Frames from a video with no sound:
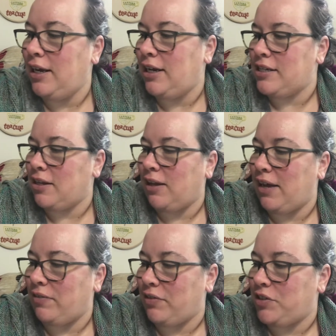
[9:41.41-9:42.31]
is all I
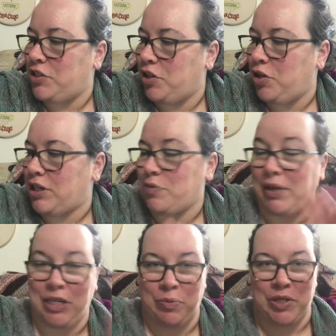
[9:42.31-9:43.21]
have left to show you, because my
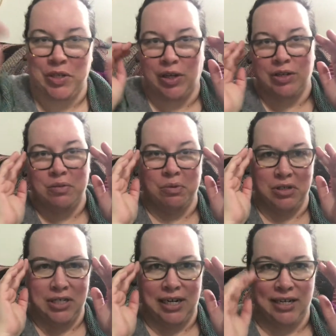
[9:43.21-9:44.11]
husband took it to
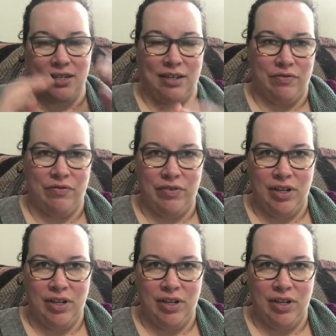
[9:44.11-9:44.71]
work today to give